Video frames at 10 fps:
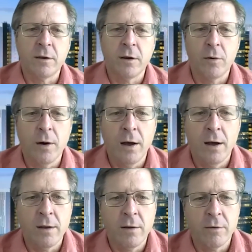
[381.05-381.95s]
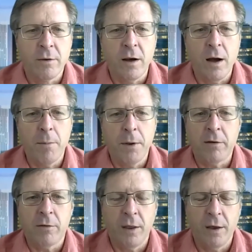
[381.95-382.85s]
So uh, there's a
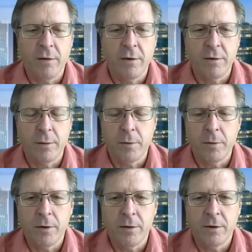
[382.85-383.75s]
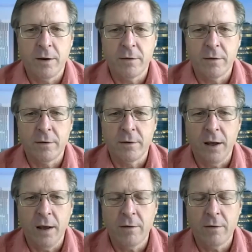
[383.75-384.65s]
complex relationship between senescence and
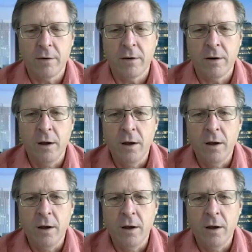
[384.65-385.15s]
cancer.